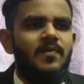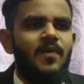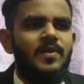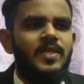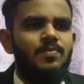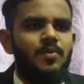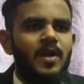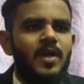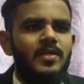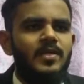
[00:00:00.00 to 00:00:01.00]
Fourth is
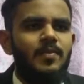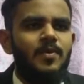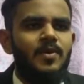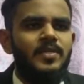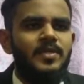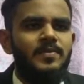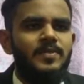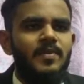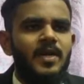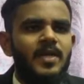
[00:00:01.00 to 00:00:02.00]
product, tapioca chips,
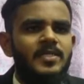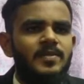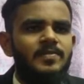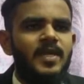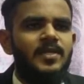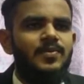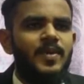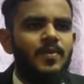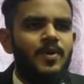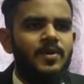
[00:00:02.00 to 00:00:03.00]
banana chips, and
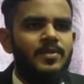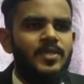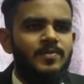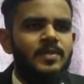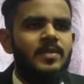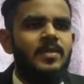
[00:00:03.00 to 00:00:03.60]
sweet potato chips.